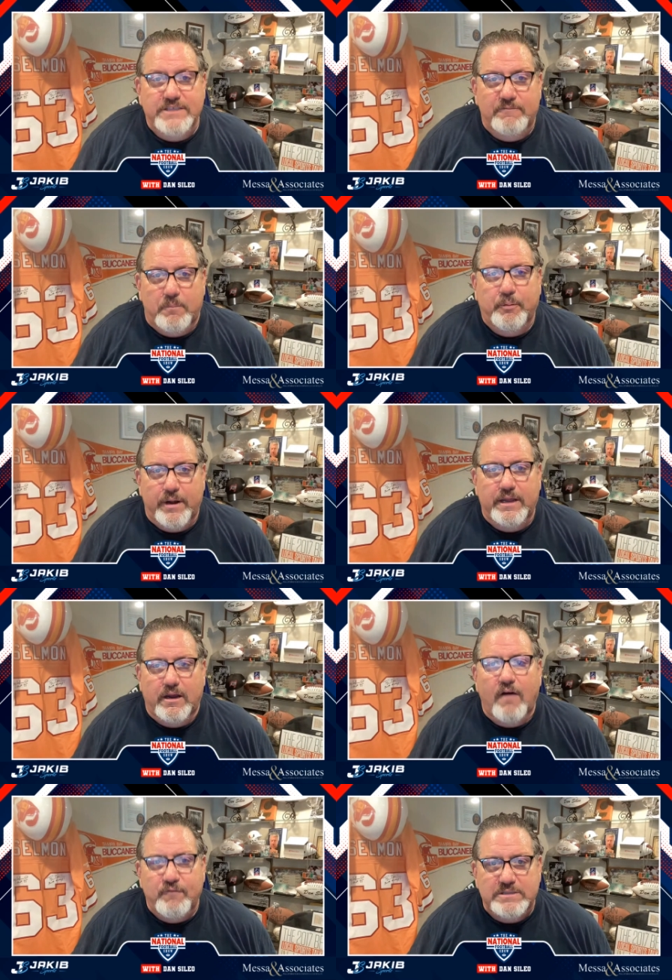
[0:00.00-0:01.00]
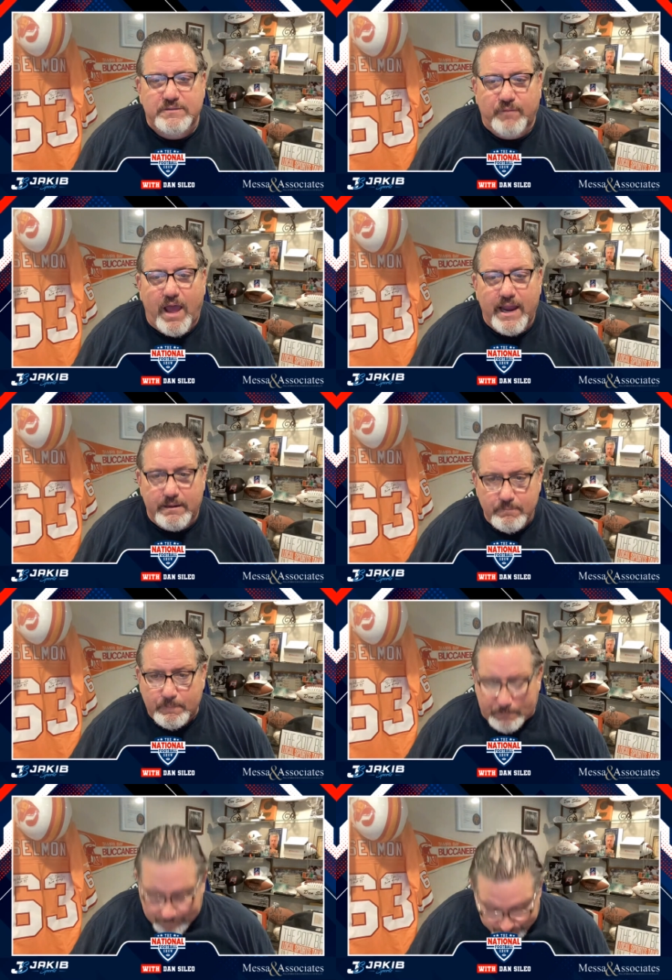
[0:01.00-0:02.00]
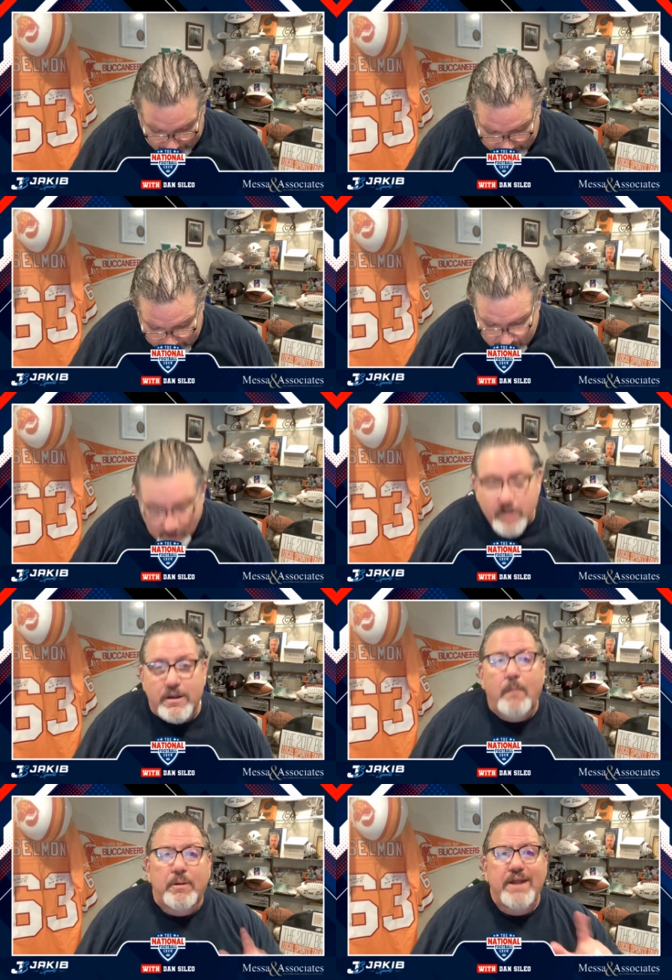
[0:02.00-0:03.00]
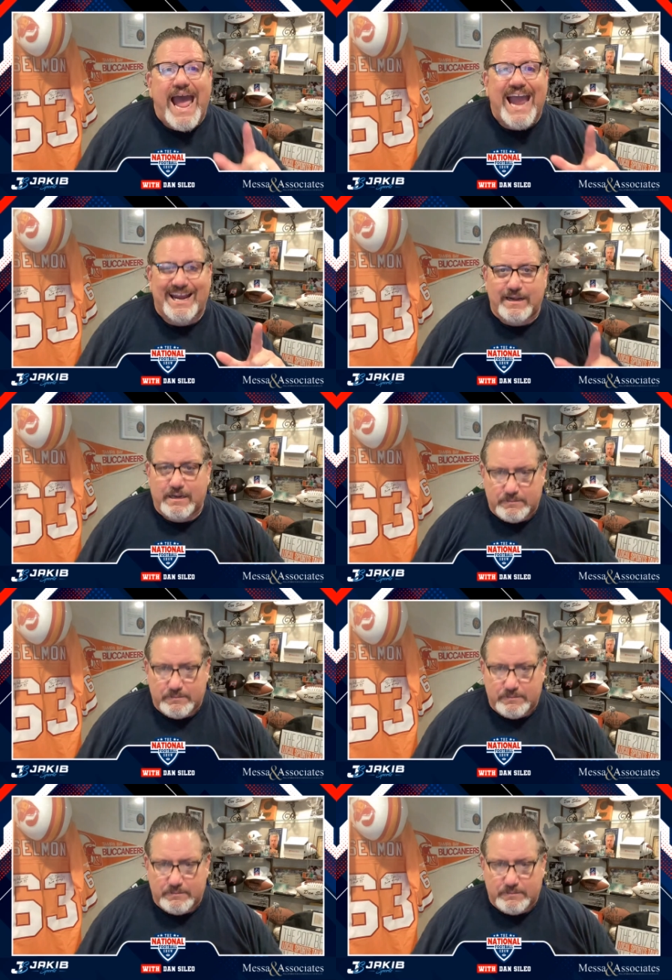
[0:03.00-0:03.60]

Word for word: have a pretty good offensive line. Number nine,